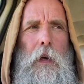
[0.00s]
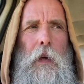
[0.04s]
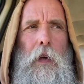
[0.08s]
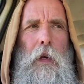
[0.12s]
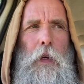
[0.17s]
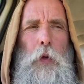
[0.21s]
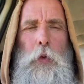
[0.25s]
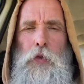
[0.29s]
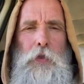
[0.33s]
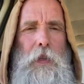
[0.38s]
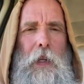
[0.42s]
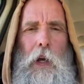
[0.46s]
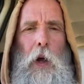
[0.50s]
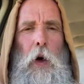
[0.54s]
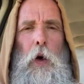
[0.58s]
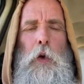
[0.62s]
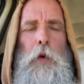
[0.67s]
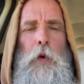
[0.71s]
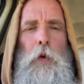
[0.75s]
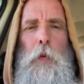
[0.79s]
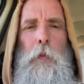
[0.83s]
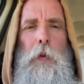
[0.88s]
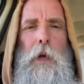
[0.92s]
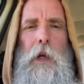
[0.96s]
you still are
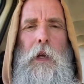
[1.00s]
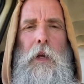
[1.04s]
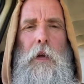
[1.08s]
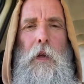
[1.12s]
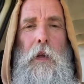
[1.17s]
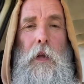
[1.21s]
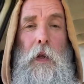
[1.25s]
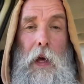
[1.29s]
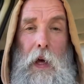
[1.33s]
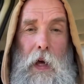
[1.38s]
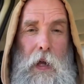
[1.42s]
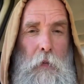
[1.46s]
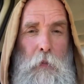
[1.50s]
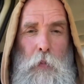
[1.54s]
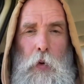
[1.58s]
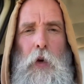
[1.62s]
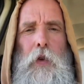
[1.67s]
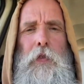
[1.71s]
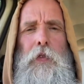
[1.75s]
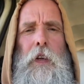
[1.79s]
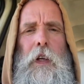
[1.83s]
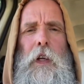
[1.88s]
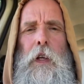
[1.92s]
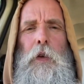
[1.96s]
European and
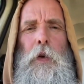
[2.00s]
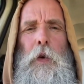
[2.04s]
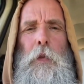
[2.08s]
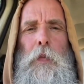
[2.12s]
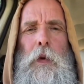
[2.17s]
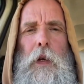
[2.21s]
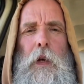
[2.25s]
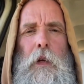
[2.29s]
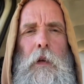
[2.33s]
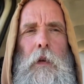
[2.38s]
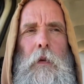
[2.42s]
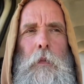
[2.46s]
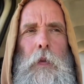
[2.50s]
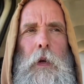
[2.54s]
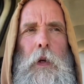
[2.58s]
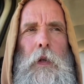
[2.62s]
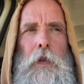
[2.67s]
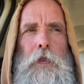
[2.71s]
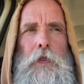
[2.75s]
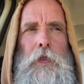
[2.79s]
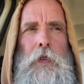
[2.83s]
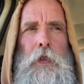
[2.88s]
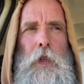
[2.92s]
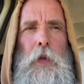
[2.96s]
perfectly European
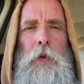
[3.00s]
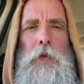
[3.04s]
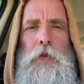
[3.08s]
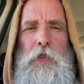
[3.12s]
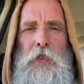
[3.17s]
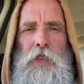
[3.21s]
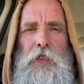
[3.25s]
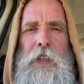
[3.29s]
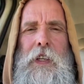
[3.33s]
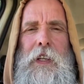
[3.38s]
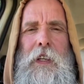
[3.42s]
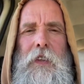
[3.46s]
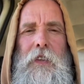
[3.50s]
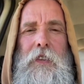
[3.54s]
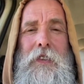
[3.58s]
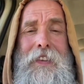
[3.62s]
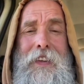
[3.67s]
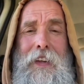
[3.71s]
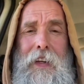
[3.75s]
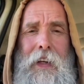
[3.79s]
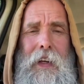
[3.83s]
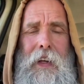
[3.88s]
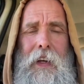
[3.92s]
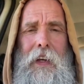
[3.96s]
because those genes
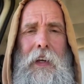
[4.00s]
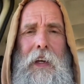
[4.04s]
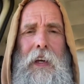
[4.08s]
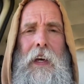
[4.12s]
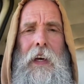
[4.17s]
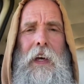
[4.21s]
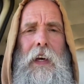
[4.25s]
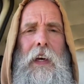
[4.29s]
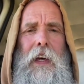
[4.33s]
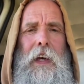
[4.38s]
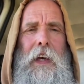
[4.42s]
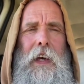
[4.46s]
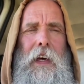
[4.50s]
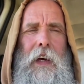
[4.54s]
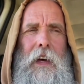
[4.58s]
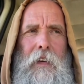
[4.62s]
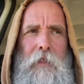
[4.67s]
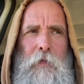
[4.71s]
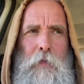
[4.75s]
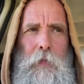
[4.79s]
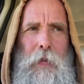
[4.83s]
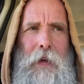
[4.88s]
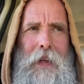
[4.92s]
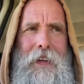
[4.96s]
clearly
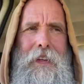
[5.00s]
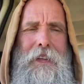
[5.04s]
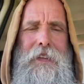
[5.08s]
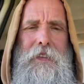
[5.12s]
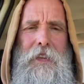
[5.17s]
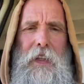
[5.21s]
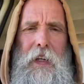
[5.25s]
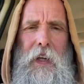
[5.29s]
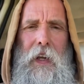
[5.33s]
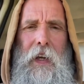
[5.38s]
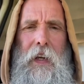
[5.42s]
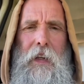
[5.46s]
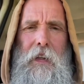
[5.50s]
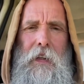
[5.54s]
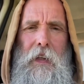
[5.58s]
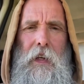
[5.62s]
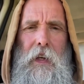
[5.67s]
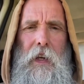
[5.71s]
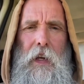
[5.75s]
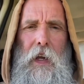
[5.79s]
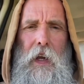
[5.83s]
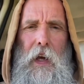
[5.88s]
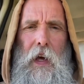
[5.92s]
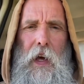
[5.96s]
have been selected
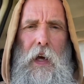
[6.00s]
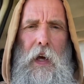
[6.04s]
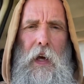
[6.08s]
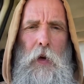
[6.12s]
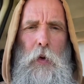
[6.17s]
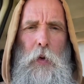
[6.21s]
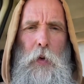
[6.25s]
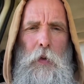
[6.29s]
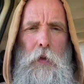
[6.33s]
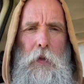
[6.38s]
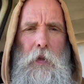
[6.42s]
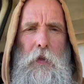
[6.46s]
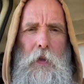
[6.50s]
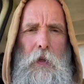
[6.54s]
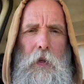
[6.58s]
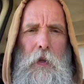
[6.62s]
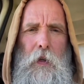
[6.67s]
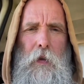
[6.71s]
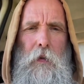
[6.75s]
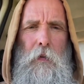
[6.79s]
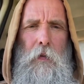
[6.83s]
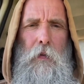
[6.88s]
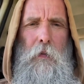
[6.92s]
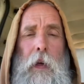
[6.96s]
out.
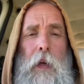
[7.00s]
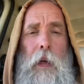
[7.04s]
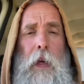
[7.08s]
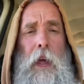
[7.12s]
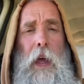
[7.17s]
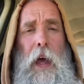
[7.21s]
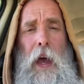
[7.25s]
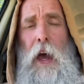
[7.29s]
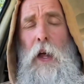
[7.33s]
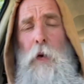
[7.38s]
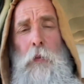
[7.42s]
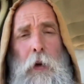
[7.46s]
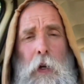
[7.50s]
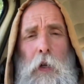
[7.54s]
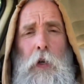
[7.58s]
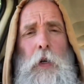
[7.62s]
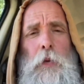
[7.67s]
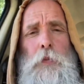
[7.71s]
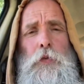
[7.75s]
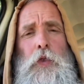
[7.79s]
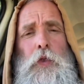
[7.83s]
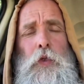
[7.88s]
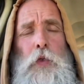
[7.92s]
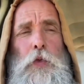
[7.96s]
And when it
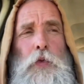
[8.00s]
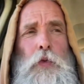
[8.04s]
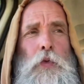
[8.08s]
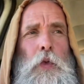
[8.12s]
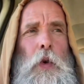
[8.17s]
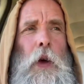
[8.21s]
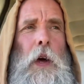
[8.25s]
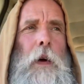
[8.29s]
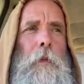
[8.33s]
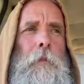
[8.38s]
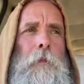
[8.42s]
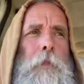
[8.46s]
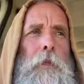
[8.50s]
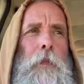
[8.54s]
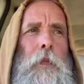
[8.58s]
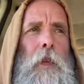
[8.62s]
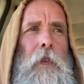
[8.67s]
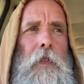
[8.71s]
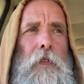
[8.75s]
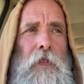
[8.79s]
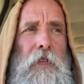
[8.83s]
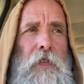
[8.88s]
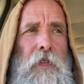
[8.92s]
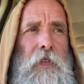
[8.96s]
comes to um,
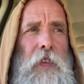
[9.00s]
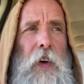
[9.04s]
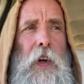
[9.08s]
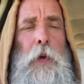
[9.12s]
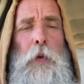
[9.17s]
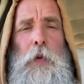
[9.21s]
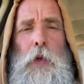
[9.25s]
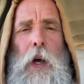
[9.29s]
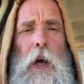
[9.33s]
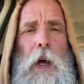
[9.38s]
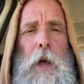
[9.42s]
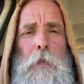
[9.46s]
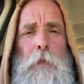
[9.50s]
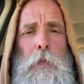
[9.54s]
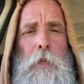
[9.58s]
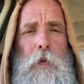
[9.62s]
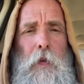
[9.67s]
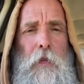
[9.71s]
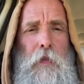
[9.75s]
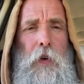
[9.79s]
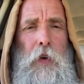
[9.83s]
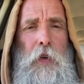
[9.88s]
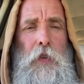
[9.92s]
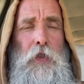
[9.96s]
phenotype
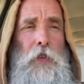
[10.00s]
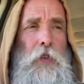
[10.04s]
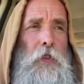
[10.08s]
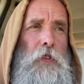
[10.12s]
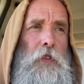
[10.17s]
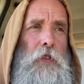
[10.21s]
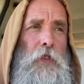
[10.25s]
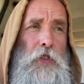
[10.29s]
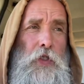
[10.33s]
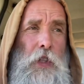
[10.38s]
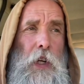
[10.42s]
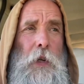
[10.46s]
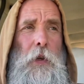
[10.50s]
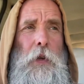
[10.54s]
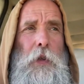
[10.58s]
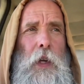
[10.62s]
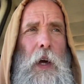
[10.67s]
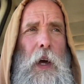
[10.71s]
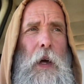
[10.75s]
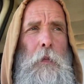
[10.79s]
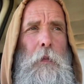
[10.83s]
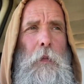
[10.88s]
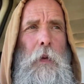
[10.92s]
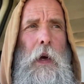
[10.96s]
versus
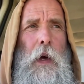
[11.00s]
genotype,